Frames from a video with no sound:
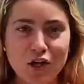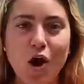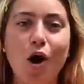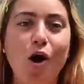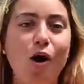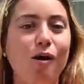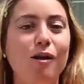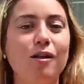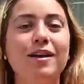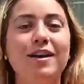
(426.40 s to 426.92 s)

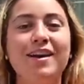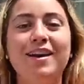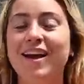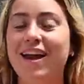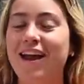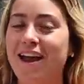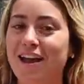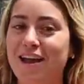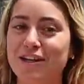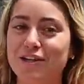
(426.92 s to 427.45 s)
haul
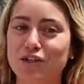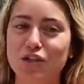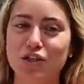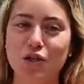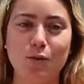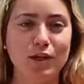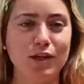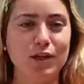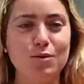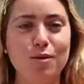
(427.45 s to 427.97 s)
and
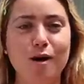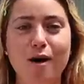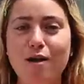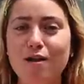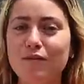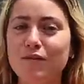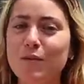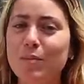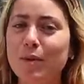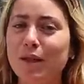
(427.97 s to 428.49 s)
showing you
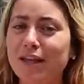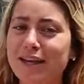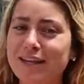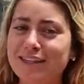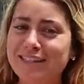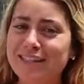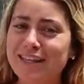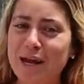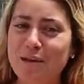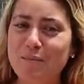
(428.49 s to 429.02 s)
all of the
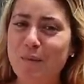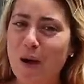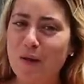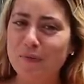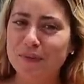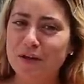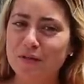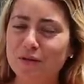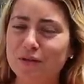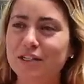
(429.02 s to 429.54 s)
plants that I
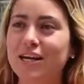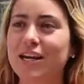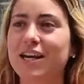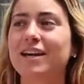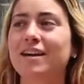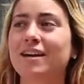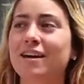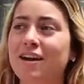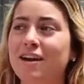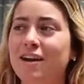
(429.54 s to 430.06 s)
bought the other
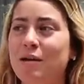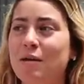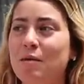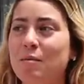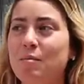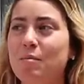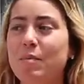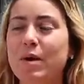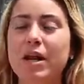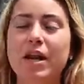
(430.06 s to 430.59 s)
day,
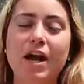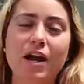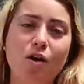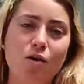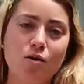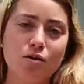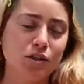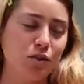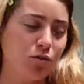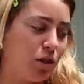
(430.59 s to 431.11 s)
but I
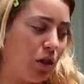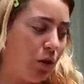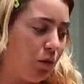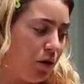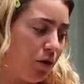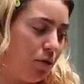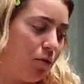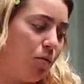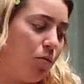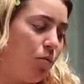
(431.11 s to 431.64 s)
also don't
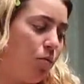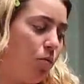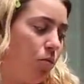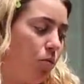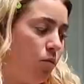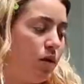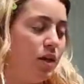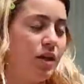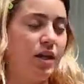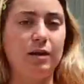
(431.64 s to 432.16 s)
know
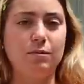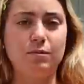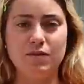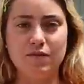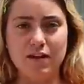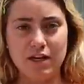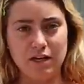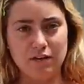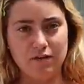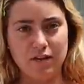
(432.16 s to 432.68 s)
the names
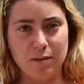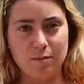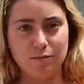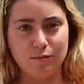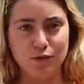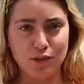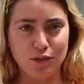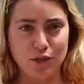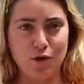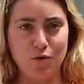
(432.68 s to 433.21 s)
of any of
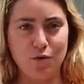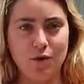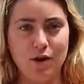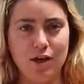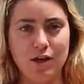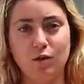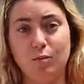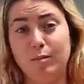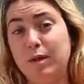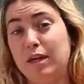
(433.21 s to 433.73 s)
them, so
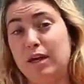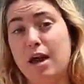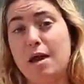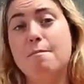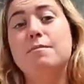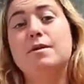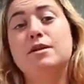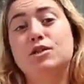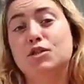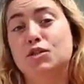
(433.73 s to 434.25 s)
it'll be a
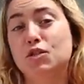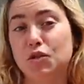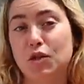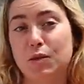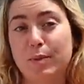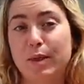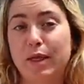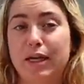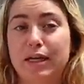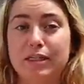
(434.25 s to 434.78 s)

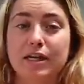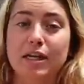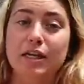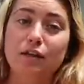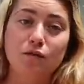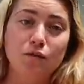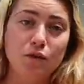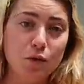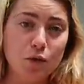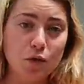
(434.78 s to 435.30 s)
mystery plant, and
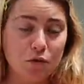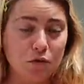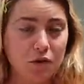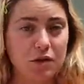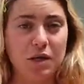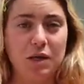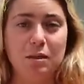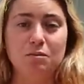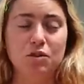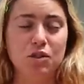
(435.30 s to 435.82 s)
if you know the
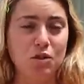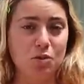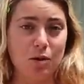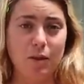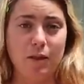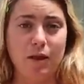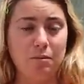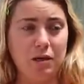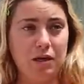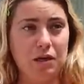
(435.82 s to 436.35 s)
names you
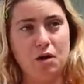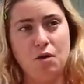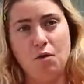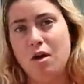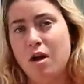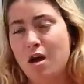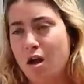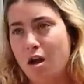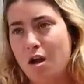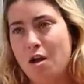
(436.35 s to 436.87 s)
can let me know.
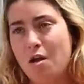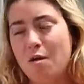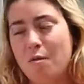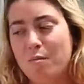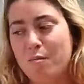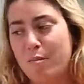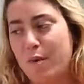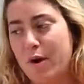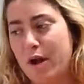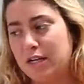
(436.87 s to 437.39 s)

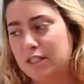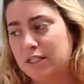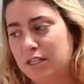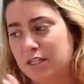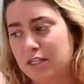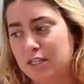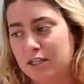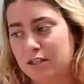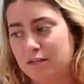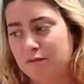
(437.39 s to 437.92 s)

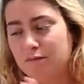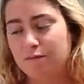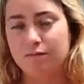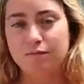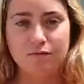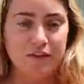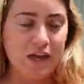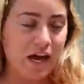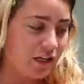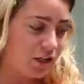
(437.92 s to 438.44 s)
But
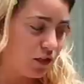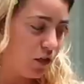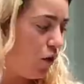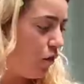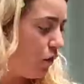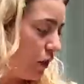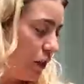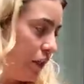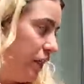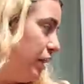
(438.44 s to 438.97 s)
that is all
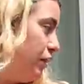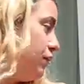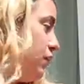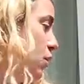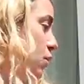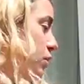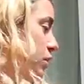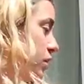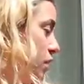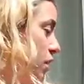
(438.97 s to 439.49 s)
for today,
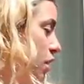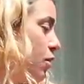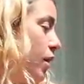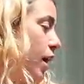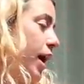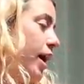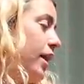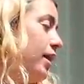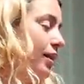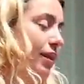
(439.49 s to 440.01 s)
folks.
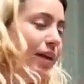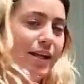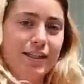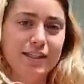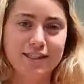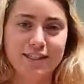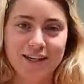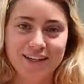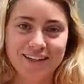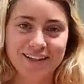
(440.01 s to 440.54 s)
Okay,
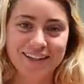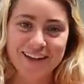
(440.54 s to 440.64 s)
let's